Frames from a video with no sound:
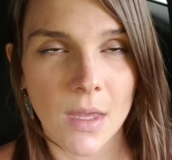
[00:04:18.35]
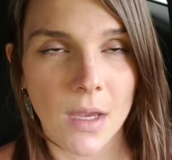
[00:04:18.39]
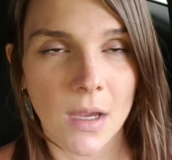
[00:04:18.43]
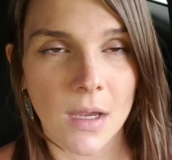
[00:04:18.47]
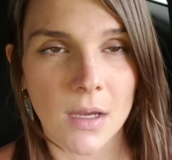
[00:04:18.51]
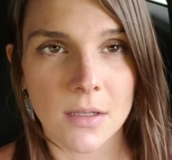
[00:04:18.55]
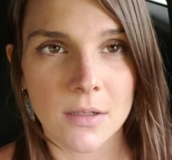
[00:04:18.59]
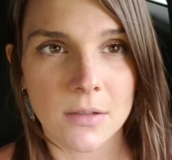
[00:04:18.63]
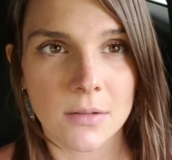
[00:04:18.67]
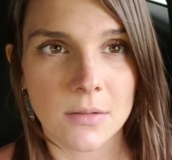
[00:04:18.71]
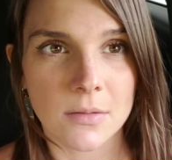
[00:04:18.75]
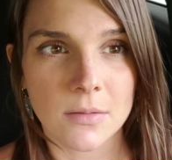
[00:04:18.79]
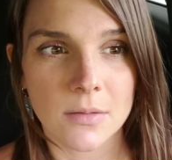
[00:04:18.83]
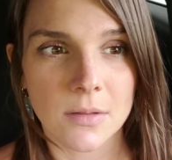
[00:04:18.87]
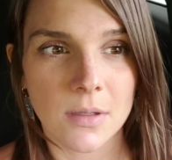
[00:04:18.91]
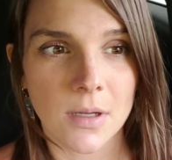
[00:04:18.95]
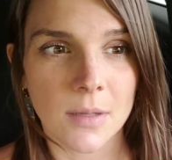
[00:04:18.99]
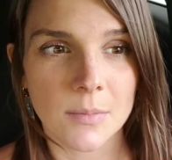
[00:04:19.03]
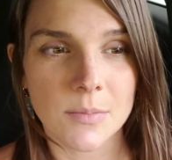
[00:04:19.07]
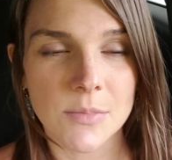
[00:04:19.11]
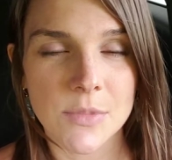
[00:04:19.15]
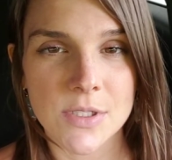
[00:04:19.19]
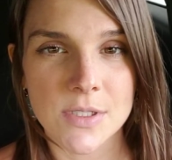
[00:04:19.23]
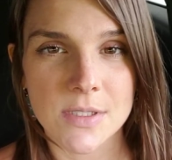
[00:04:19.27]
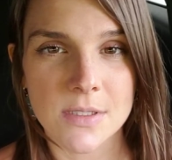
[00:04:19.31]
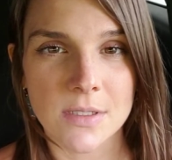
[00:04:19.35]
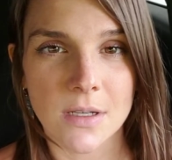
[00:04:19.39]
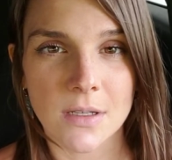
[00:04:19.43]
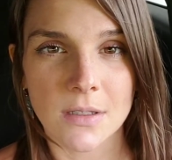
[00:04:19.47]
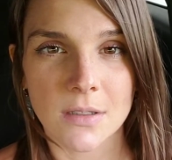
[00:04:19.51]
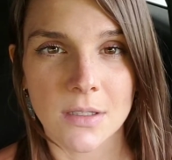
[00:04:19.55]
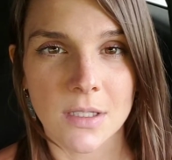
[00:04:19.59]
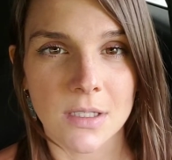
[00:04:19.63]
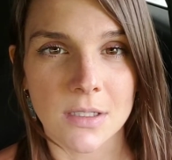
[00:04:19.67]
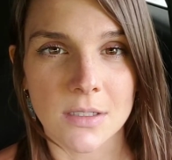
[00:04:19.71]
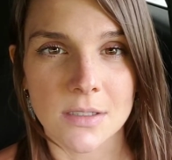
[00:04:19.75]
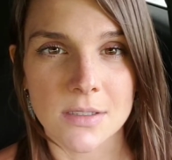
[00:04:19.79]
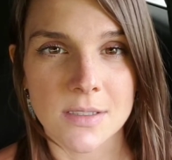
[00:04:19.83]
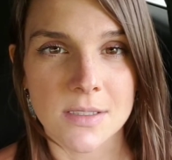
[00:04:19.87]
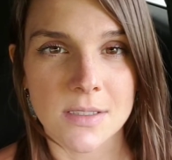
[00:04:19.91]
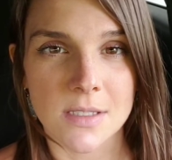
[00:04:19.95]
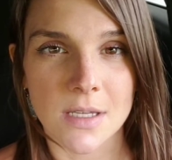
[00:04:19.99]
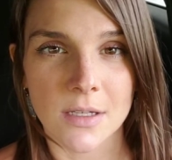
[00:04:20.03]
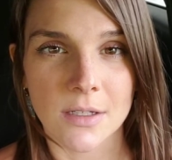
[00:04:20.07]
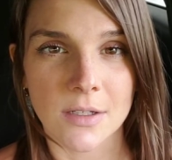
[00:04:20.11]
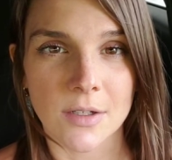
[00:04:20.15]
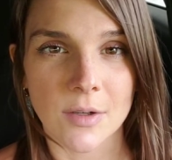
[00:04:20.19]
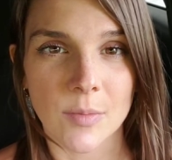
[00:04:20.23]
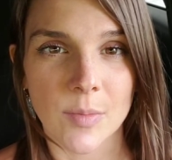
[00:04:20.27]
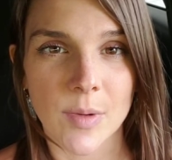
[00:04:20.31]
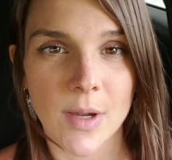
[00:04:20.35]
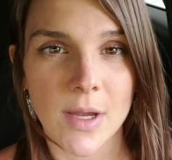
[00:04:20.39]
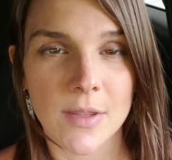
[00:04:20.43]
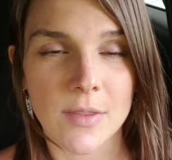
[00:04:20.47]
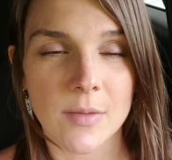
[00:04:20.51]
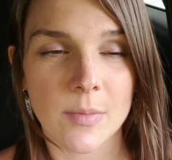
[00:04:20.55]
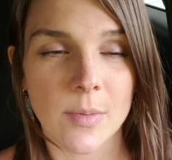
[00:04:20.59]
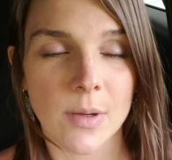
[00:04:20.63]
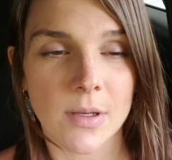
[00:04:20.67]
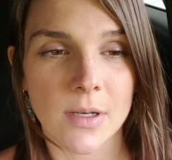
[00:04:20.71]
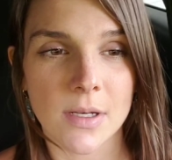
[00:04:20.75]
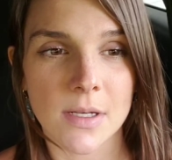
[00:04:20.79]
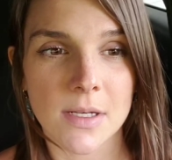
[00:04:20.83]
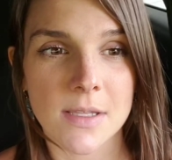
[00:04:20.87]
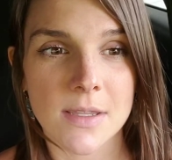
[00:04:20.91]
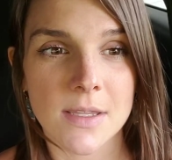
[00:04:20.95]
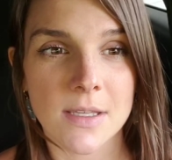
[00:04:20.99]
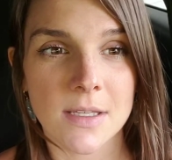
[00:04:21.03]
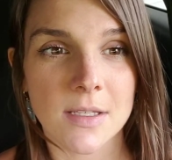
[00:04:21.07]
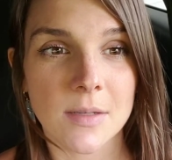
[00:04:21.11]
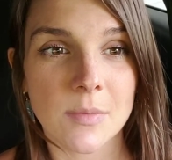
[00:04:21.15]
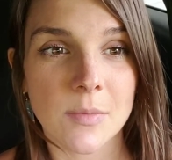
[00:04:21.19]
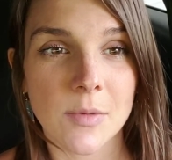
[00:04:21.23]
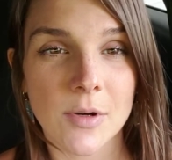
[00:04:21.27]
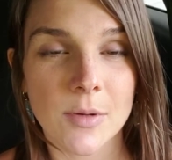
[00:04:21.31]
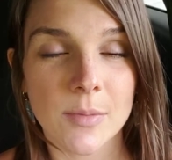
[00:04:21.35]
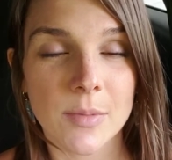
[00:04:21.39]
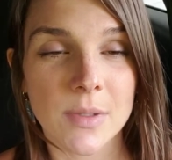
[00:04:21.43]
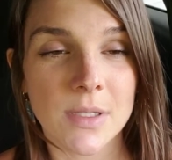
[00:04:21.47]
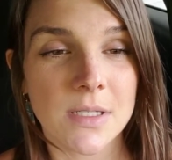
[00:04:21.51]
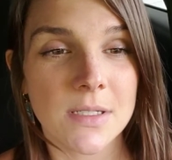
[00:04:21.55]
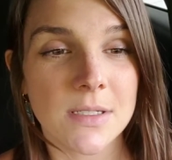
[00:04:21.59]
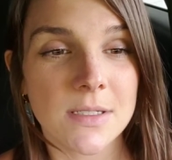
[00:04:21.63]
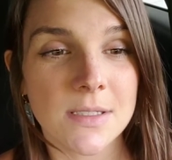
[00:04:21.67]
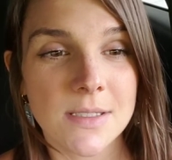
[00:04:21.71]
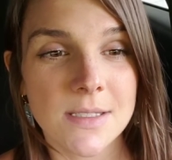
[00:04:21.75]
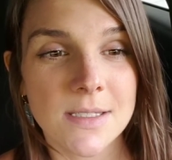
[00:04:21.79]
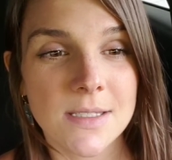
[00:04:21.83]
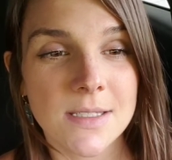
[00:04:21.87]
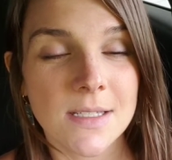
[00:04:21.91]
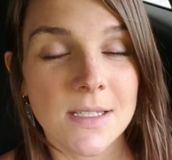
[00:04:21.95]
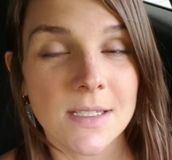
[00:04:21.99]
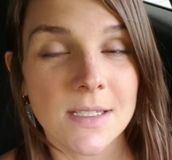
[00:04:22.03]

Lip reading: I'm just not like a psychopath about anything anymore because